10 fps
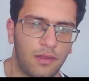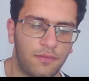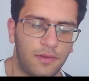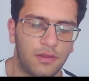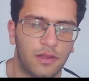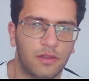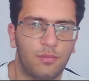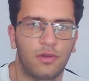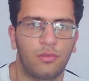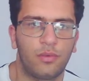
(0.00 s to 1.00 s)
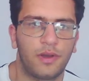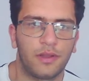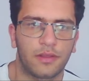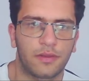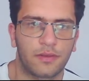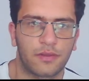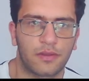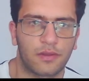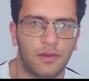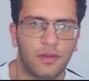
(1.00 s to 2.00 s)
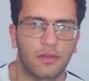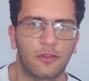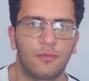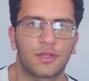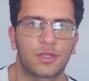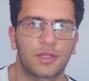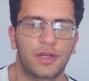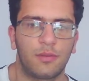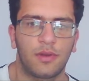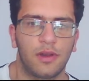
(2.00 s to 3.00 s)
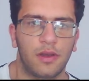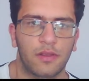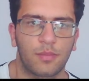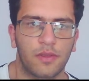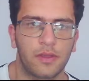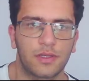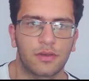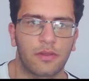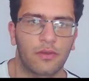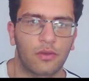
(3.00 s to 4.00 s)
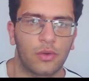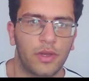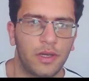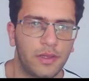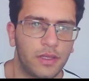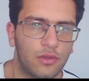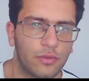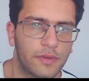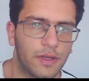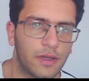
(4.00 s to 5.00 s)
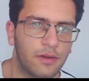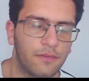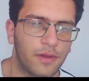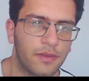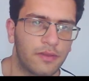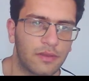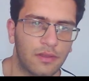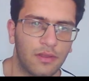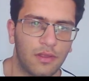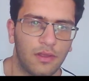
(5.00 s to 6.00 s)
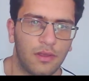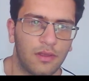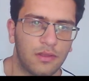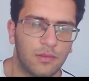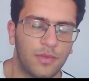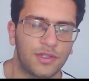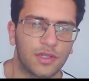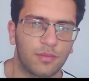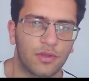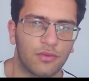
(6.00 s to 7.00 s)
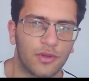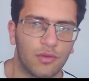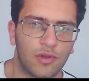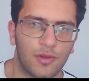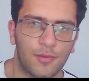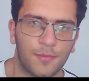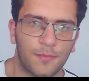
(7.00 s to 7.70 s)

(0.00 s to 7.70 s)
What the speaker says: I think that pawn weren't so much trouble in his position, so he needed to sacrifice the bishop, you know.